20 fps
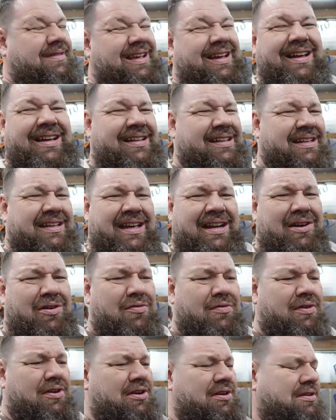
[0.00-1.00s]
I can kind of
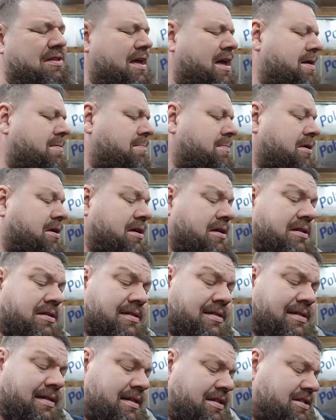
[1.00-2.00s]
overlook that
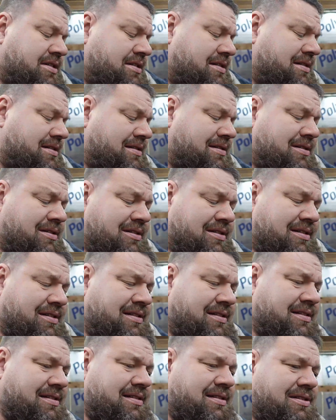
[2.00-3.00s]
because it's
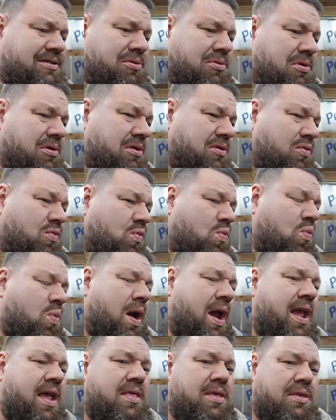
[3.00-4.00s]
just sort of the
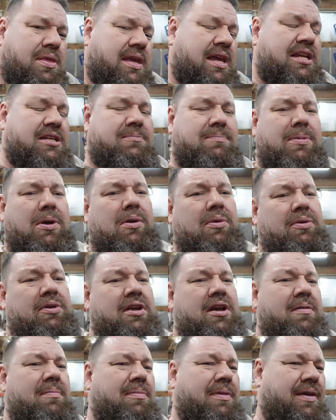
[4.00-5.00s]
way the things bolt
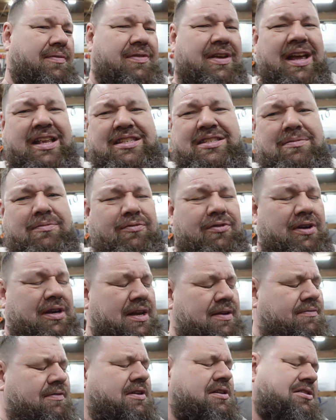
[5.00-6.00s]
up. They've got some
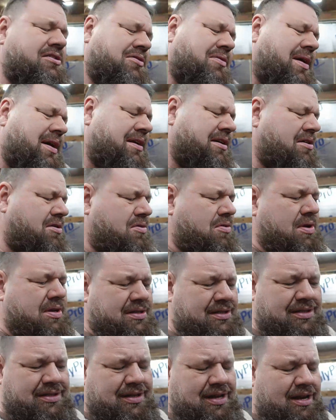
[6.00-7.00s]
forgiveness, so I know
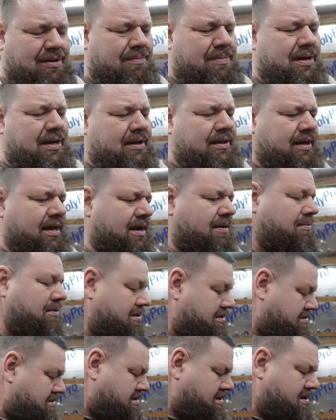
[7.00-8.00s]
it's not a big thing,
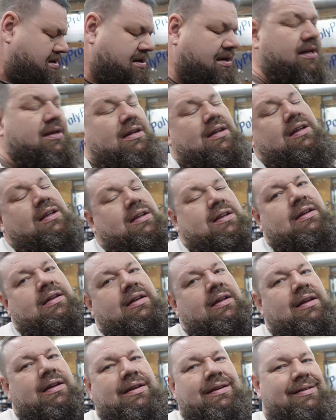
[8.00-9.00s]
but
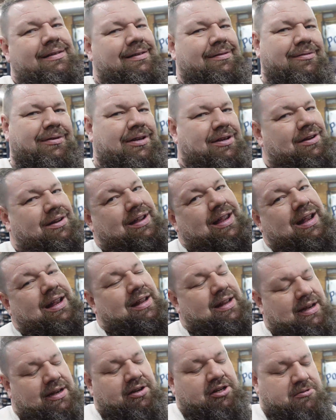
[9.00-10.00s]
when you look at
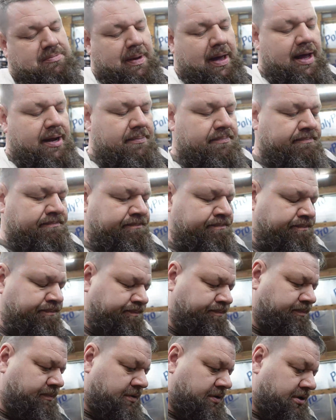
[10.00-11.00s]
it, it looks bad.
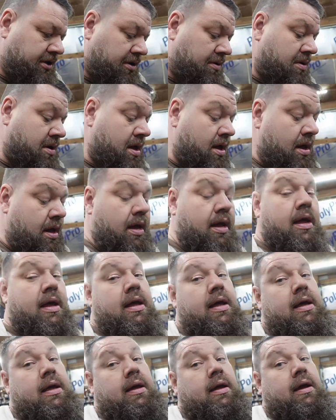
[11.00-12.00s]
So
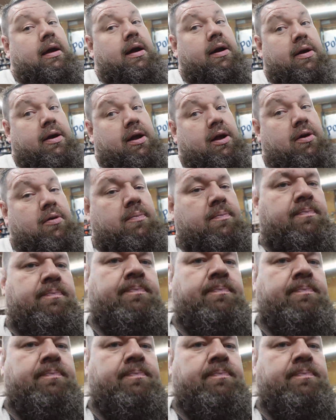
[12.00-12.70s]
here you go.